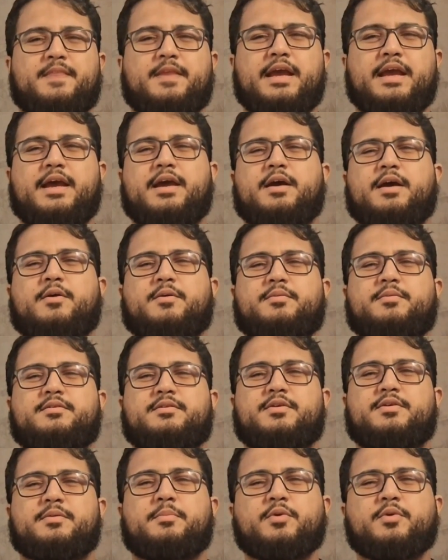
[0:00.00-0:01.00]
Hello,
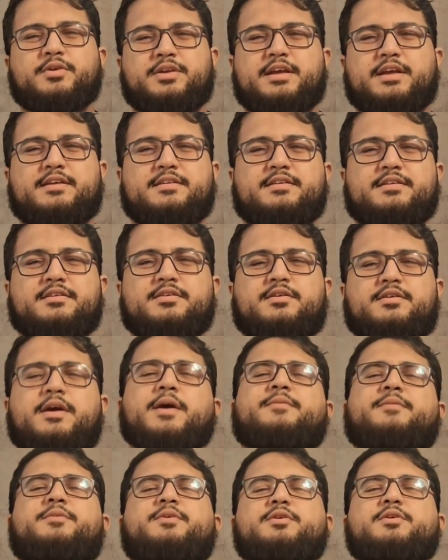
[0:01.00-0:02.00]
good morning, good
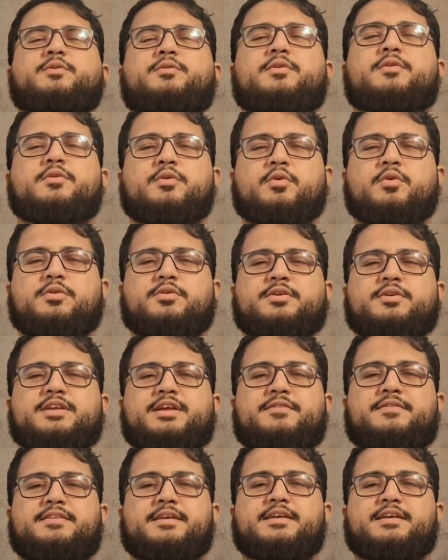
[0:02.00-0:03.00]
afternoon, or good
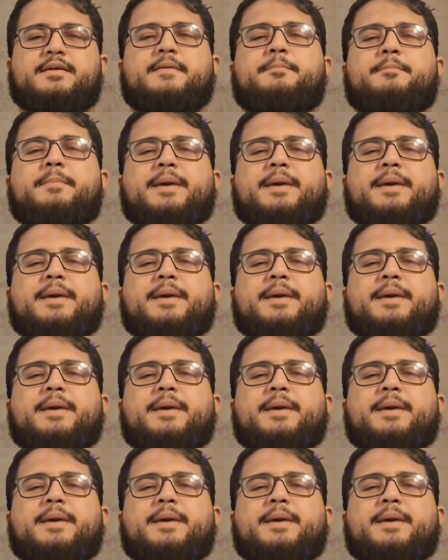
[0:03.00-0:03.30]
evening.